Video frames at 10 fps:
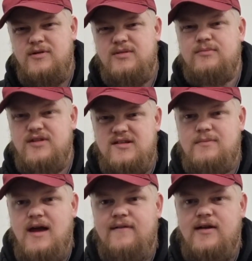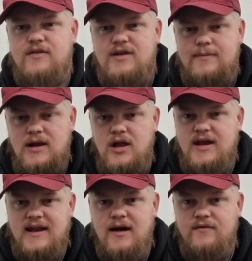must admit I've only really been
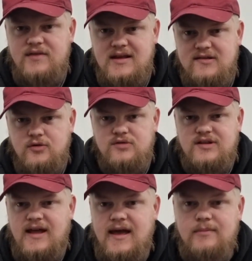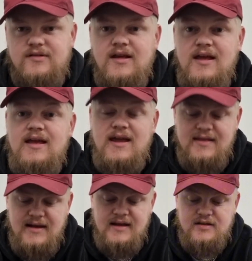looking out for these sorts of games
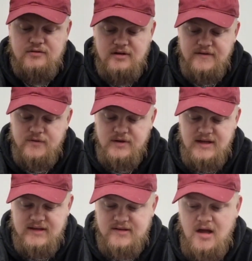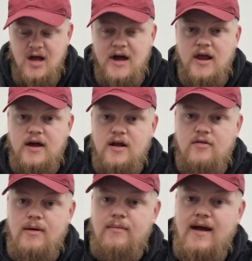in the last 3 or 4 years, and I don't
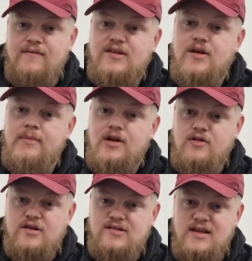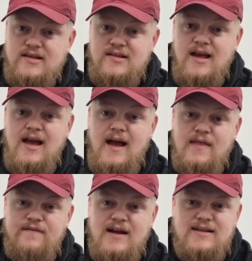remember ever coming across this,
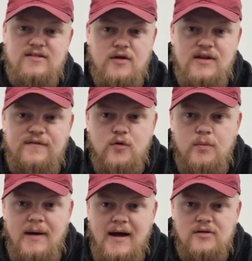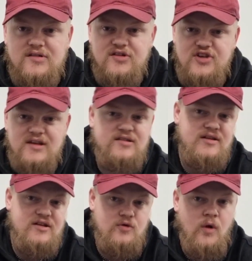and the fact it's only £4 suggests
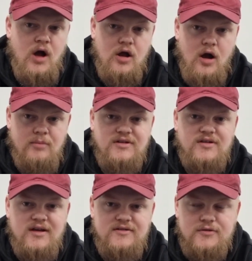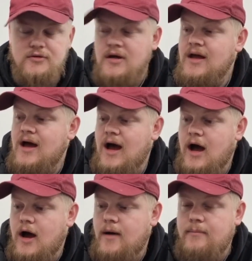that it's quite a common title,
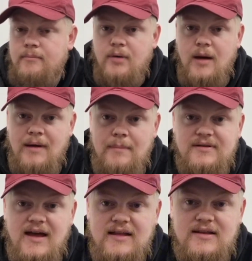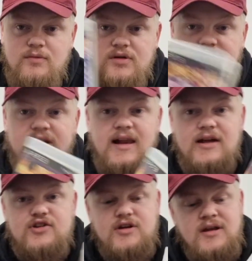but I'm happy to add this one to the
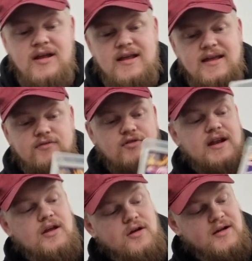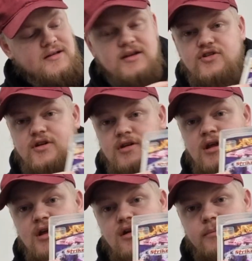collection. It's really good condition,
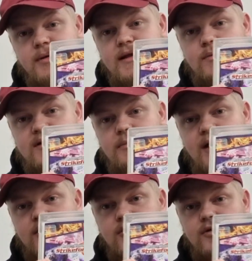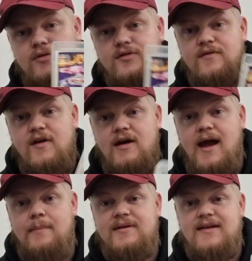complete with the manual, so very
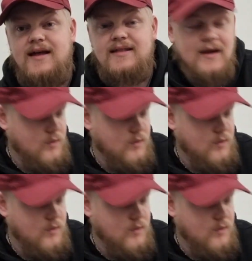happy to add that